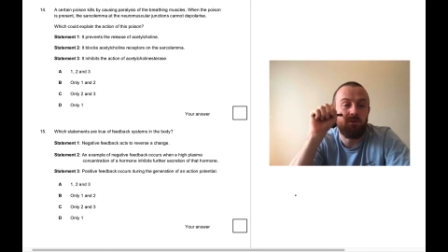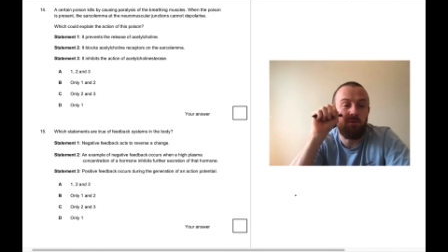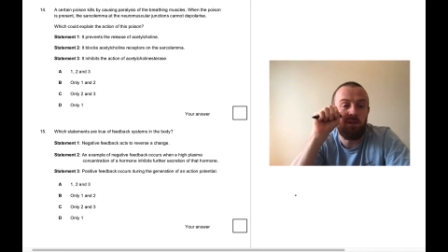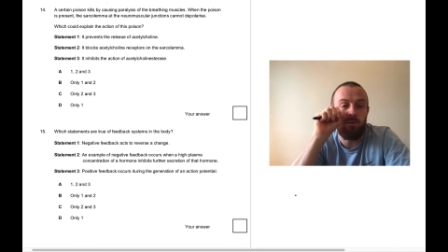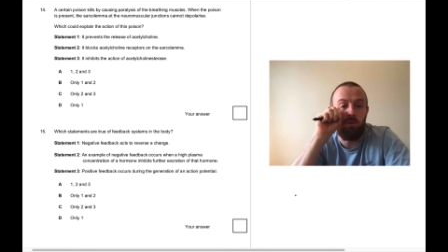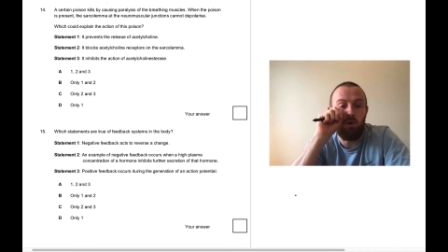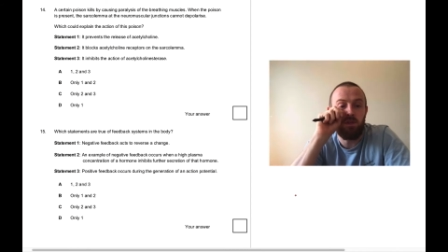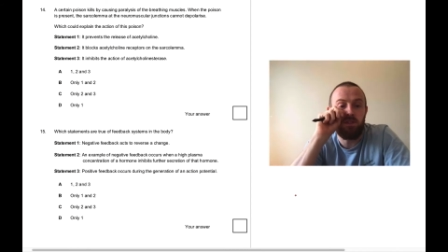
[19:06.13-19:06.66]
When the
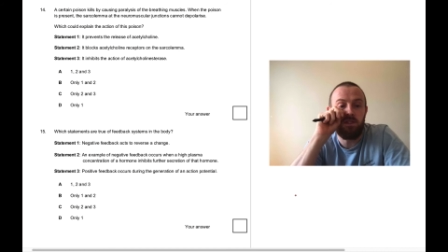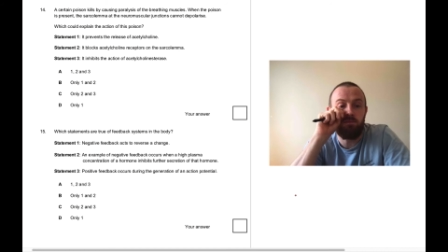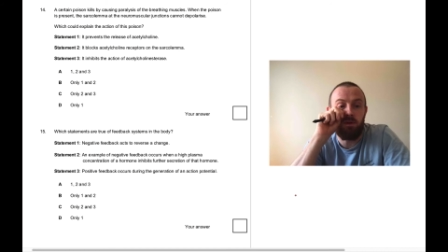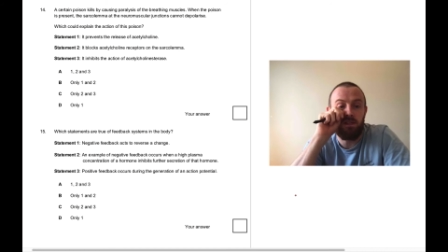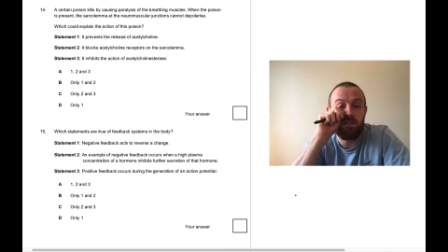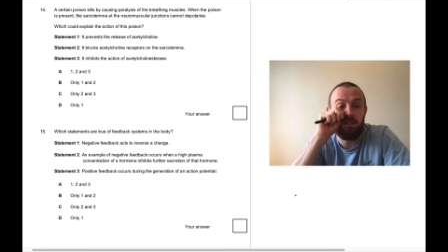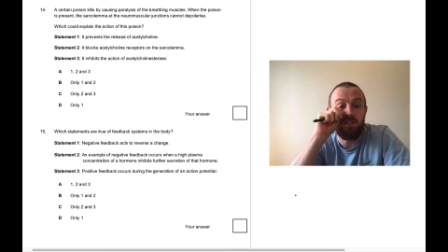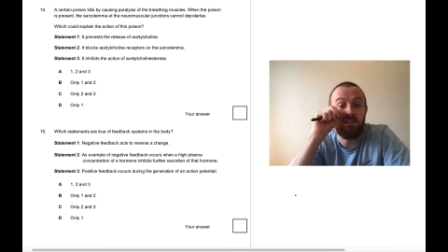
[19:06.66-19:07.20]
poison is
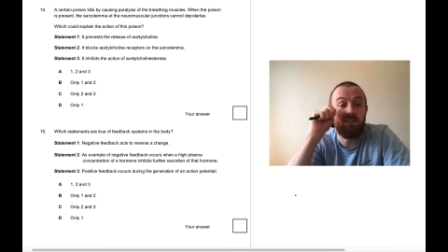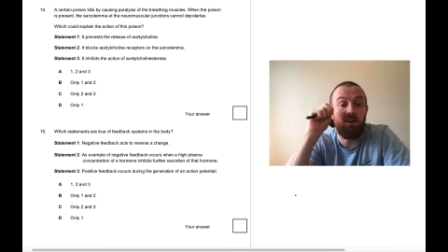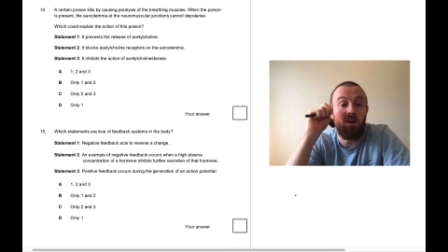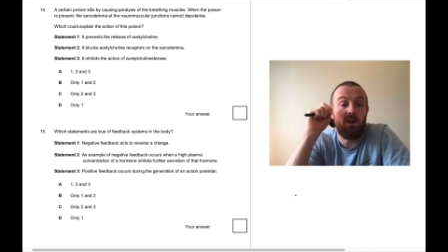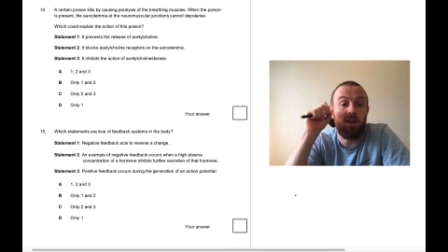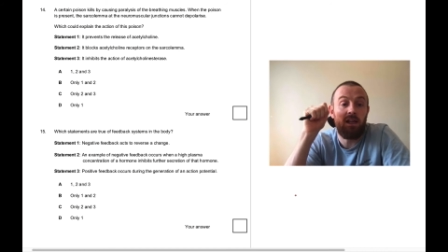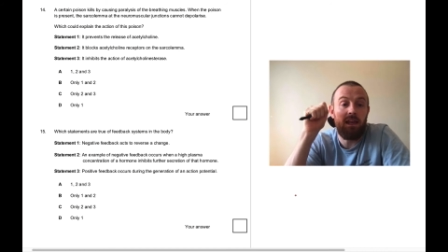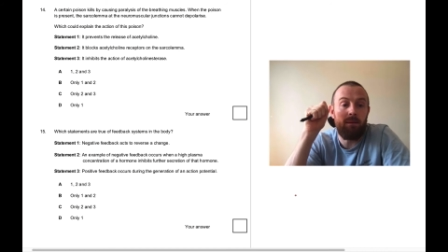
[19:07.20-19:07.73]
present, the
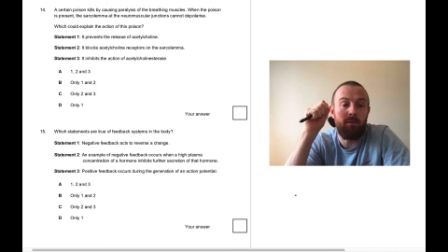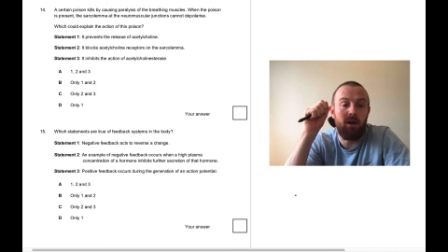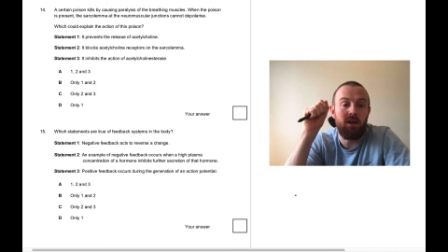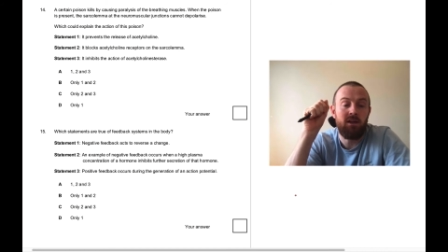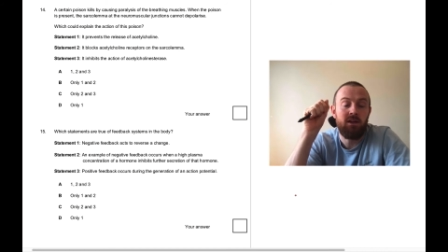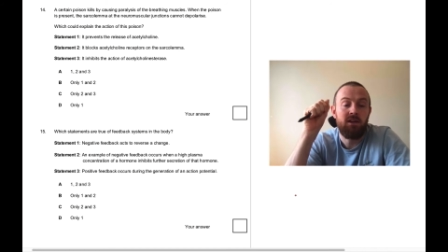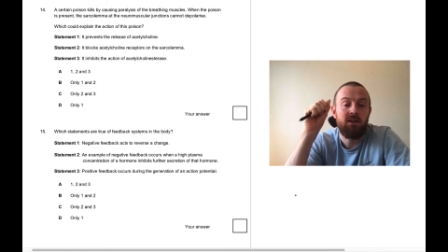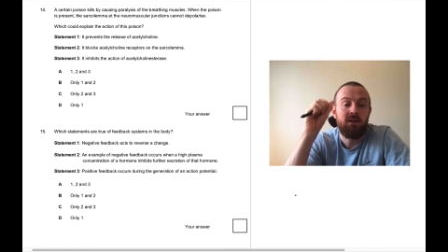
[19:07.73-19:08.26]
sarcomere
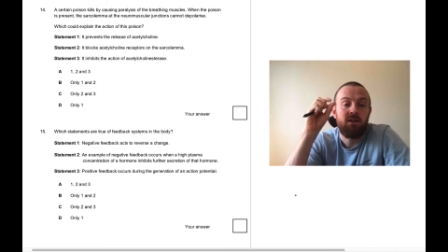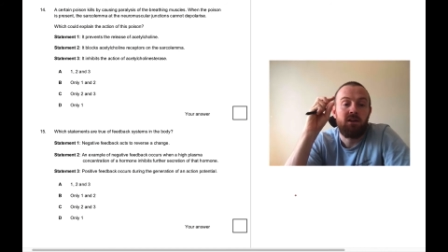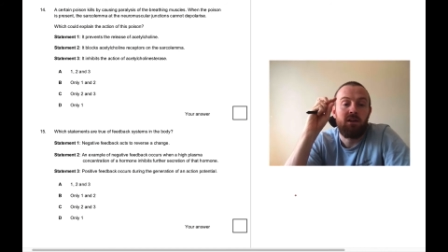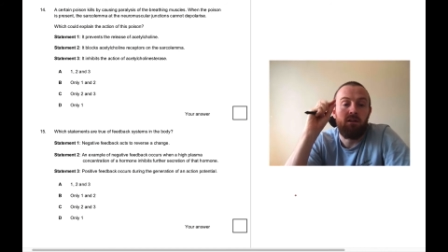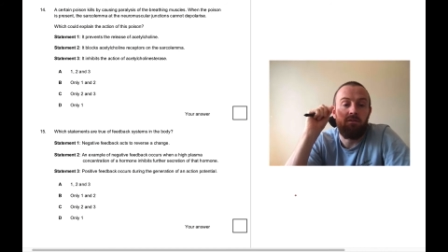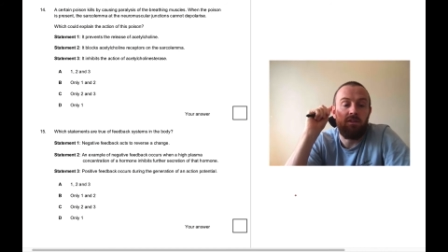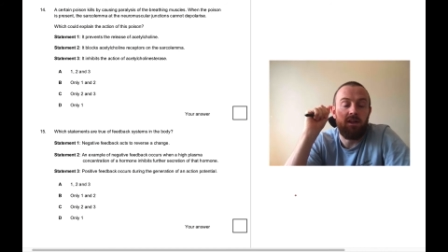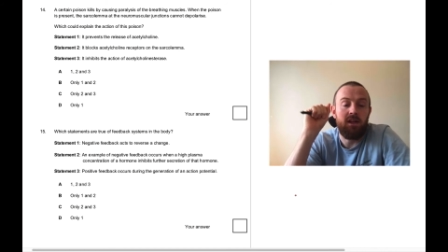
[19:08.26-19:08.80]

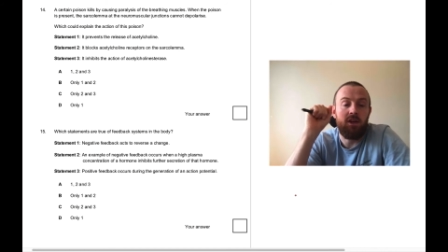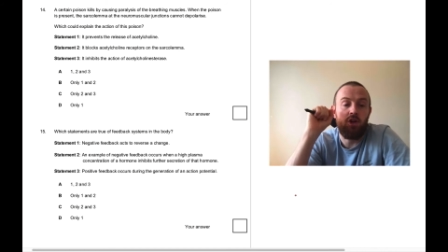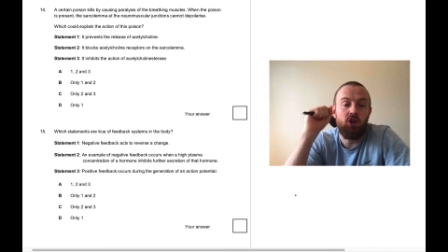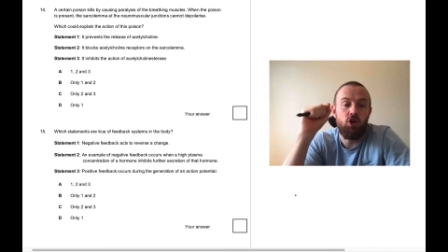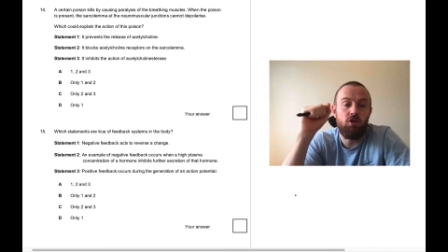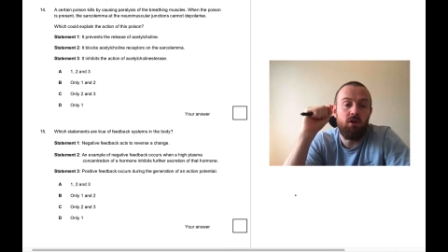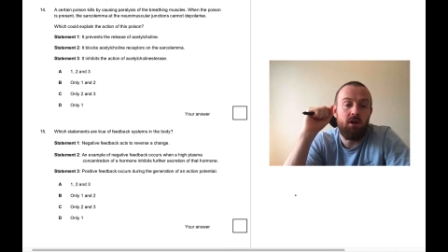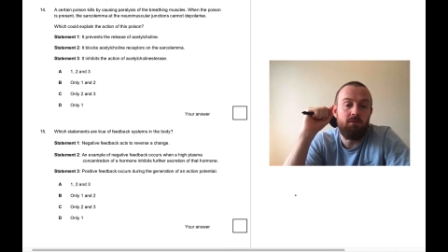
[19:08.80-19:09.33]
of the
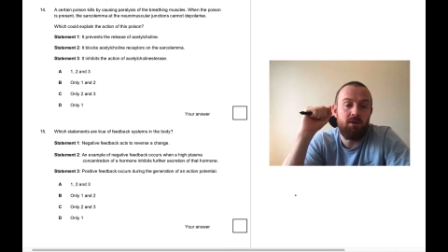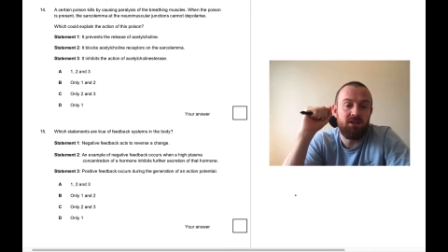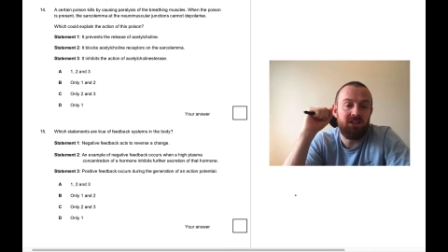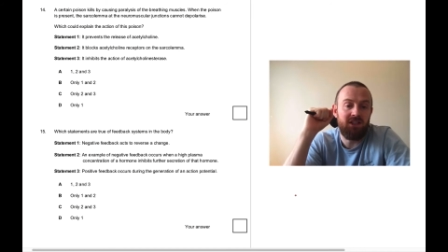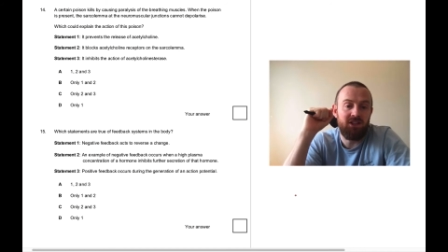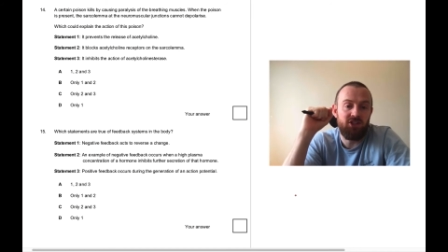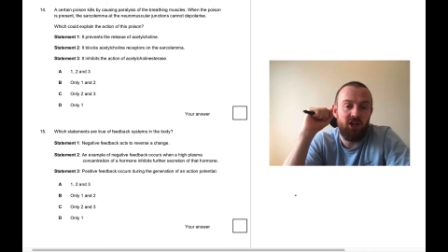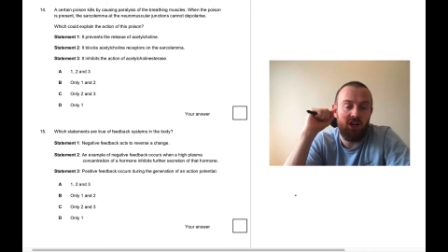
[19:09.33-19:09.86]

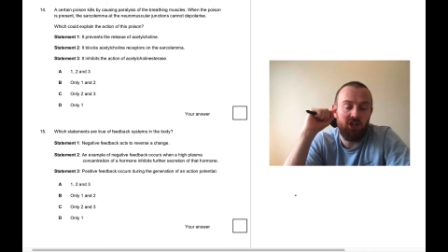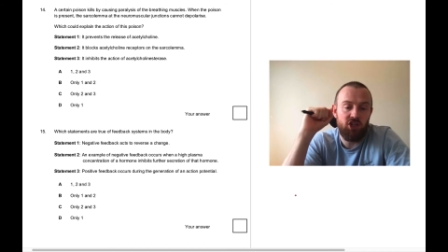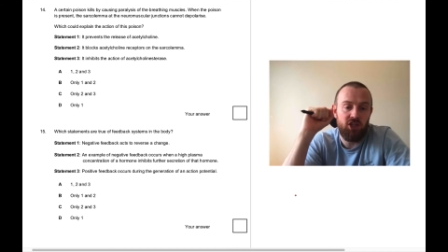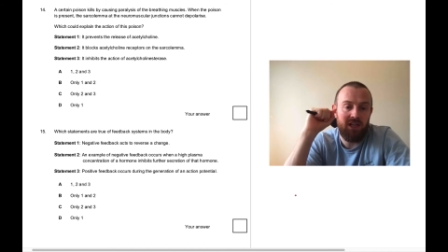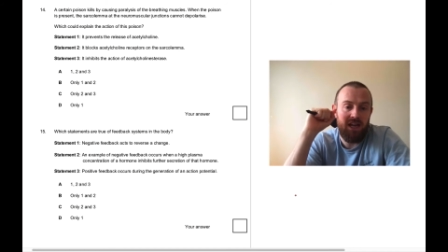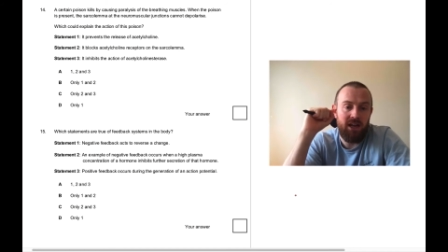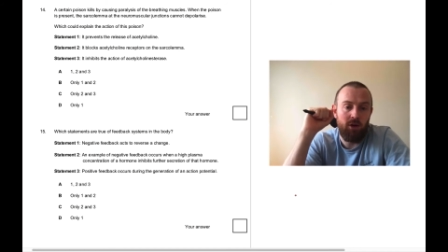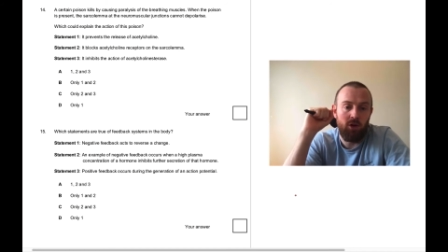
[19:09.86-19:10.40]
neuromuscular junction
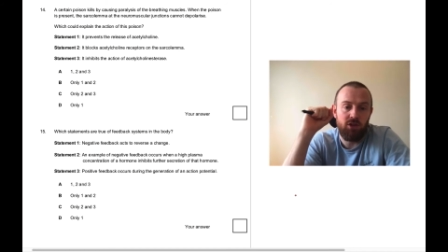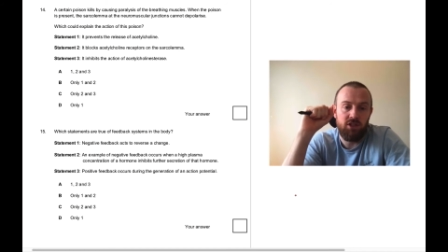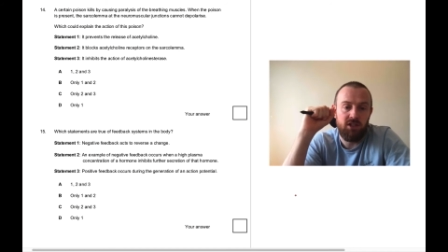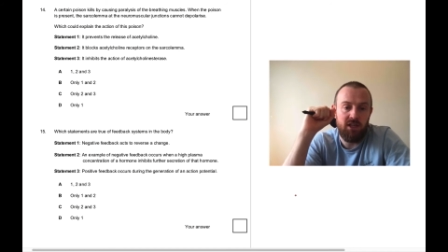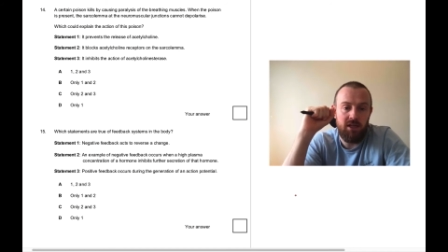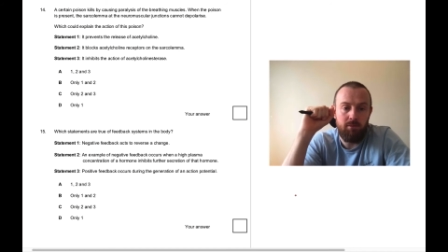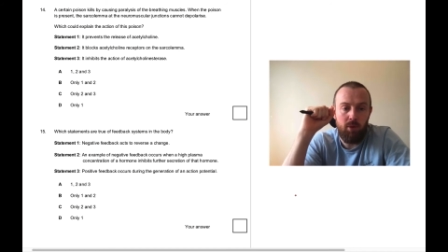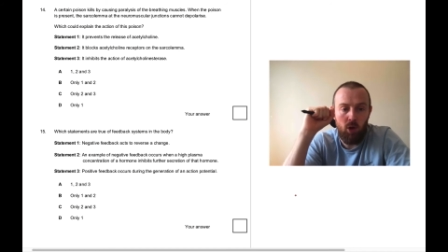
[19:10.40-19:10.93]
cannot
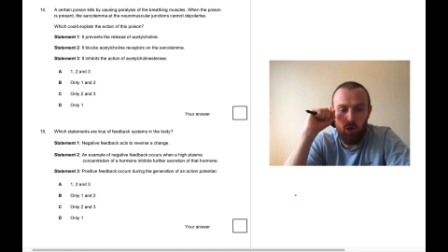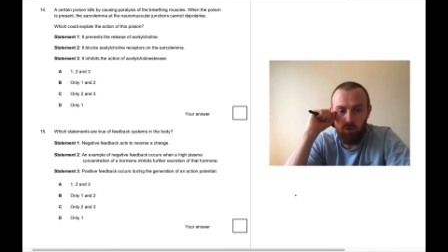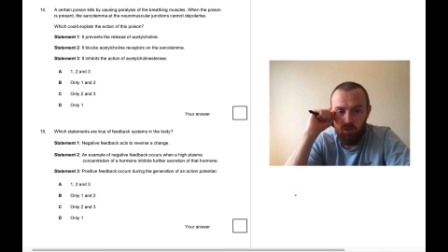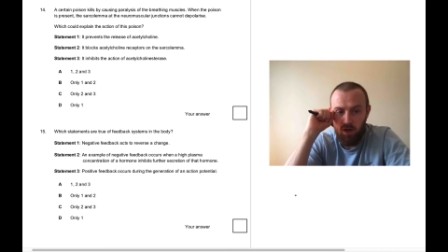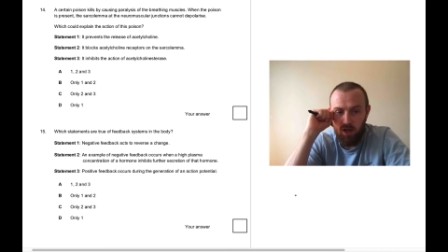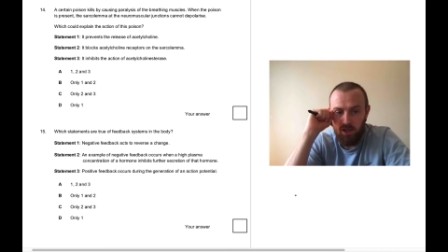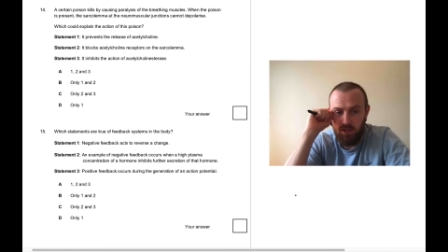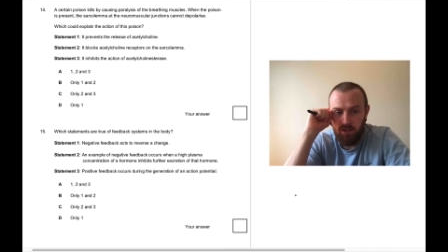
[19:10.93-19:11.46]

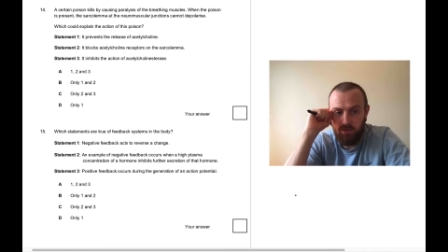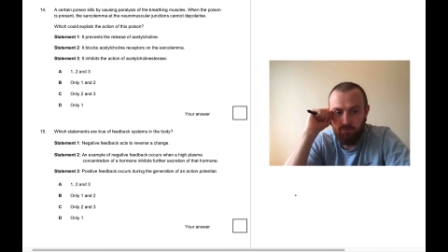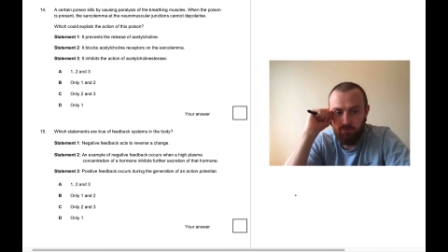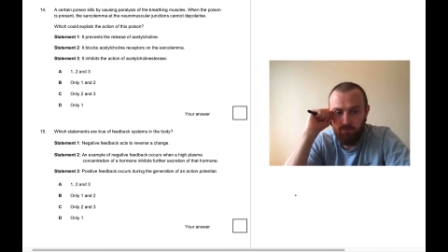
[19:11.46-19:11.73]
depolarize.